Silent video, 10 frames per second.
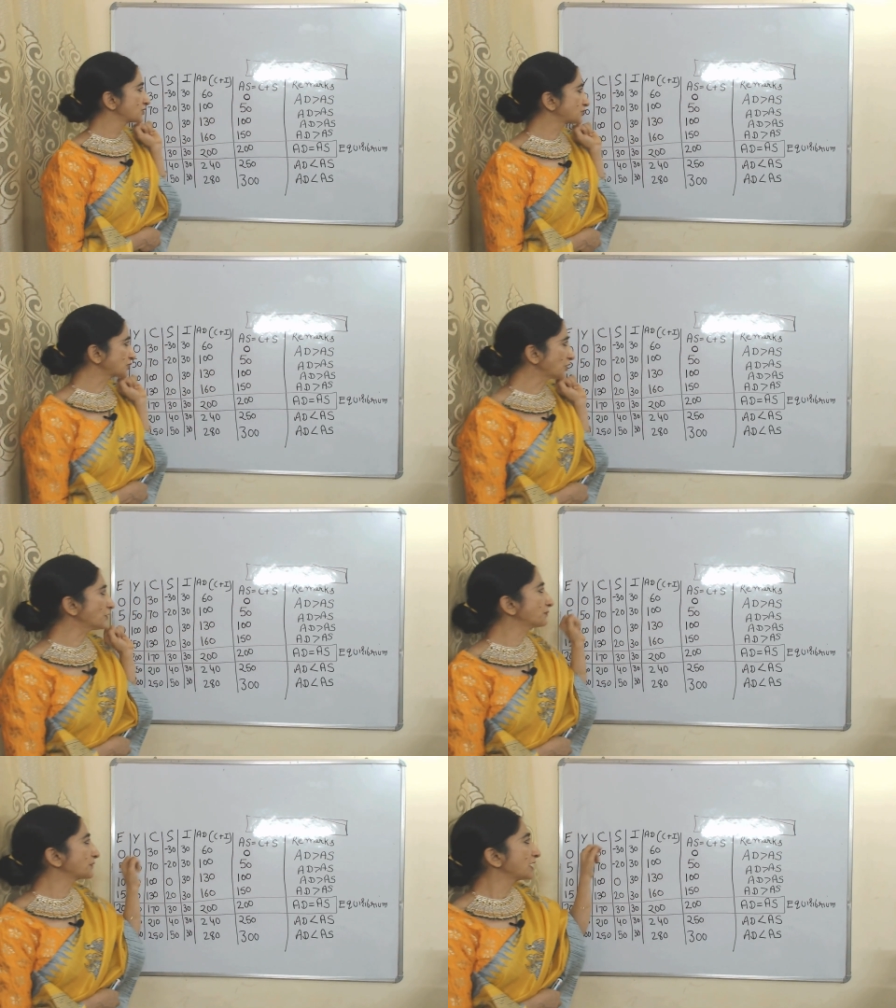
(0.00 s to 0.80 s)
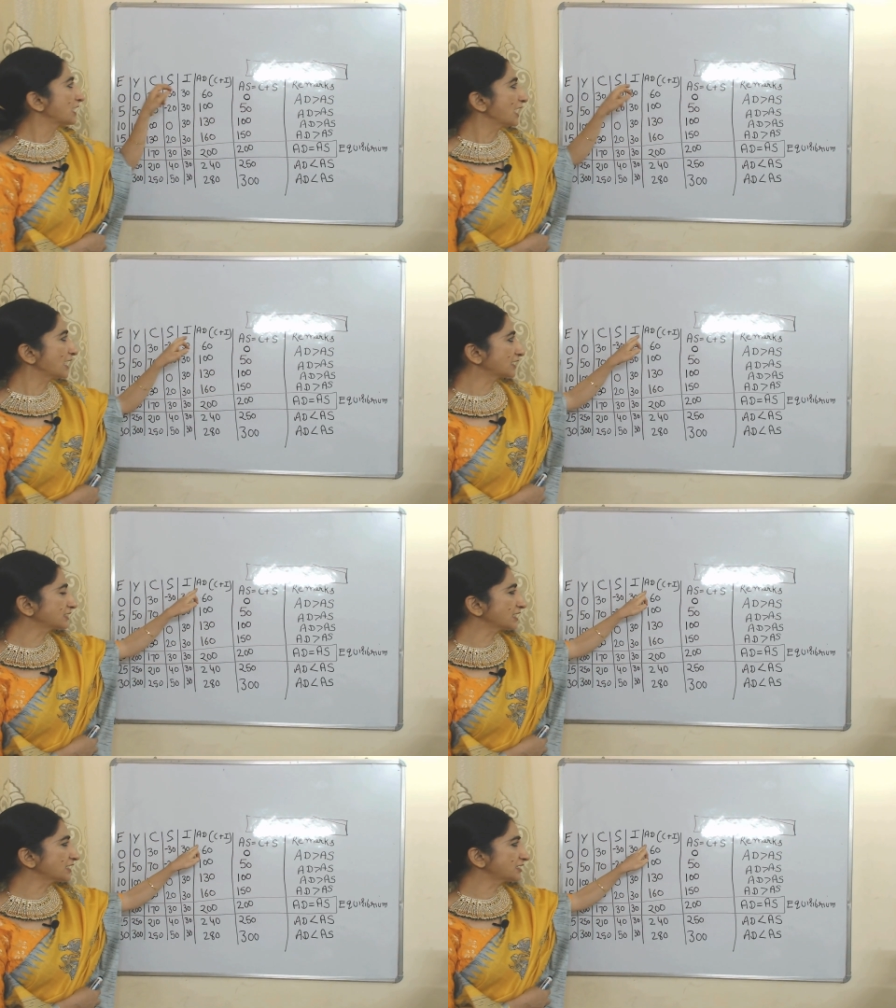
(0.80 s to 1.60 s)
So,
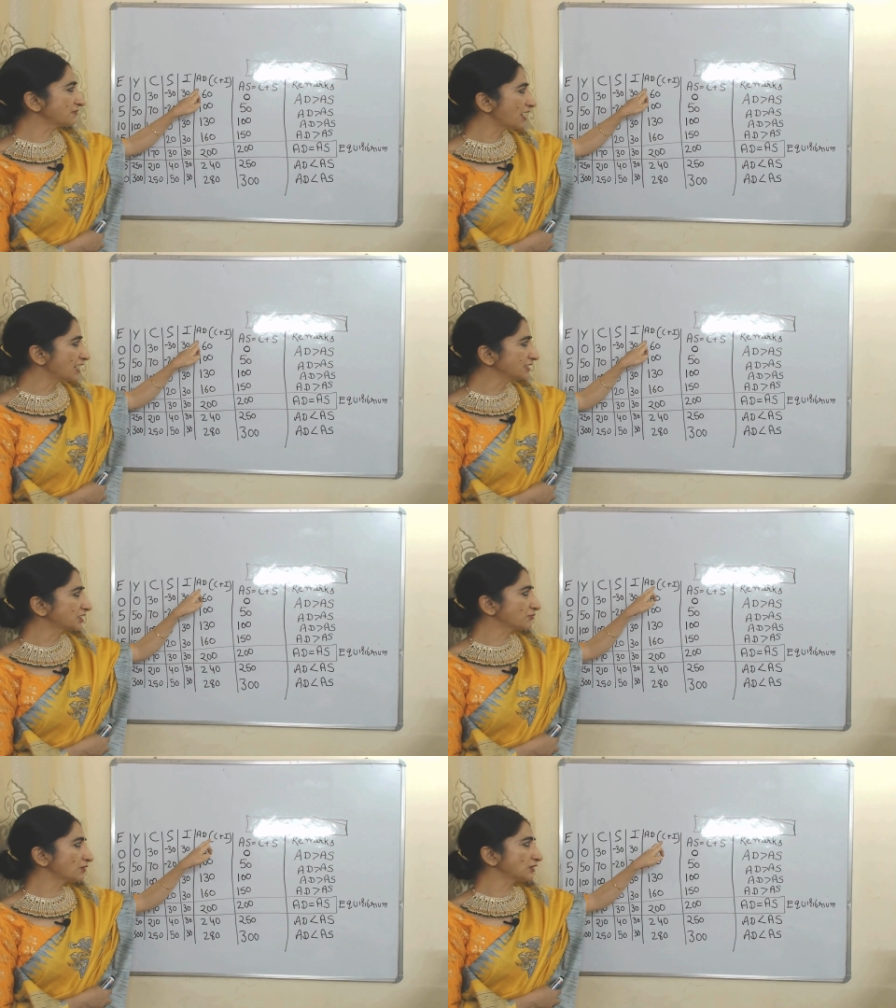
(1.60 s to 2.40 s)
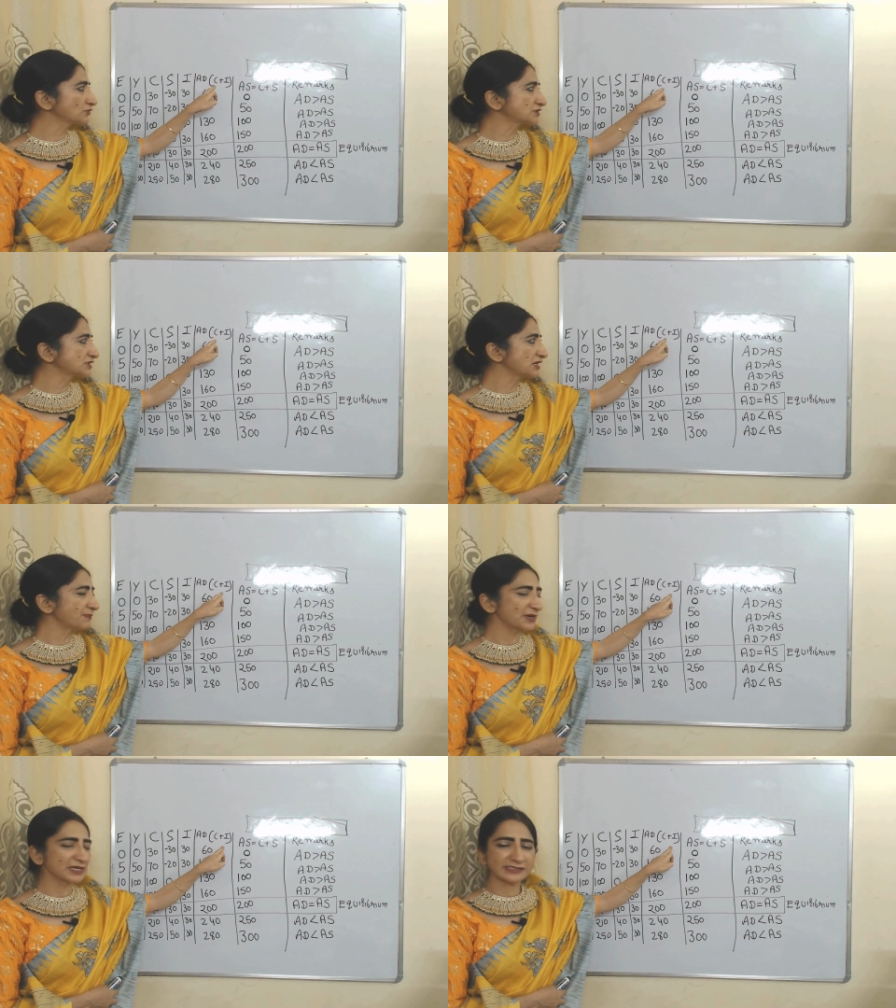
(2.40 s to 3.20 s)
aggregate demand equal to C
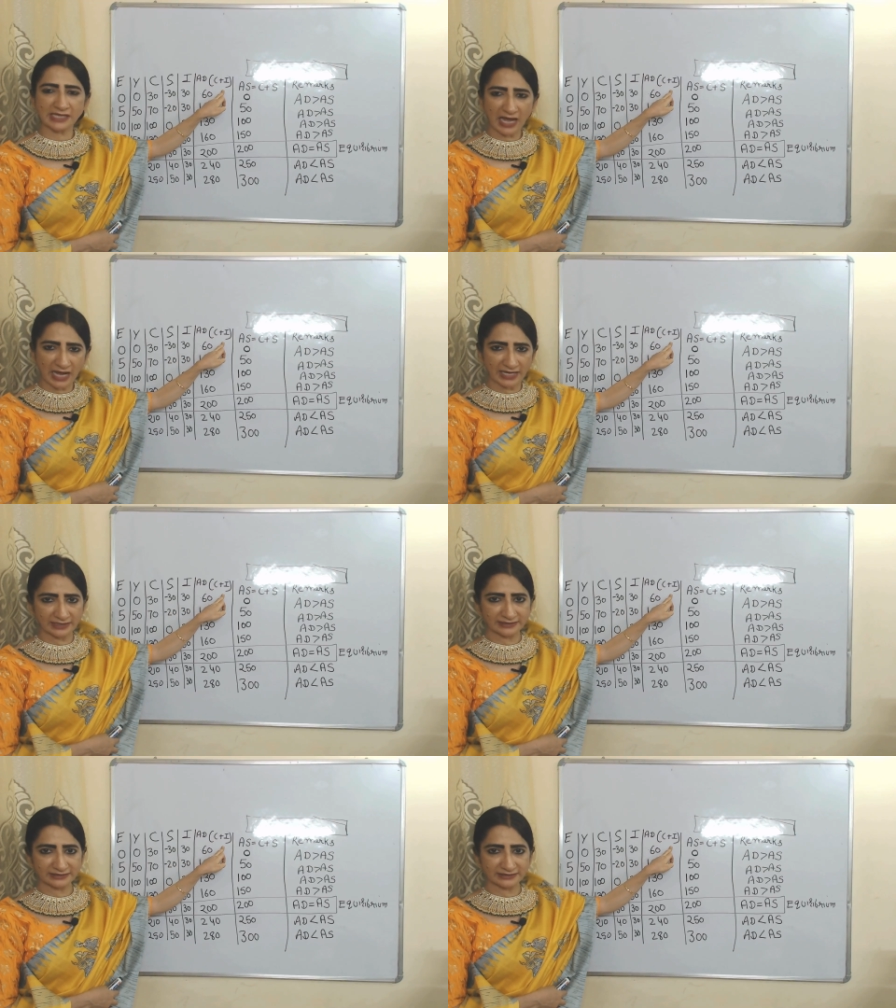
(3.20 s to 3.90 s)
plus I.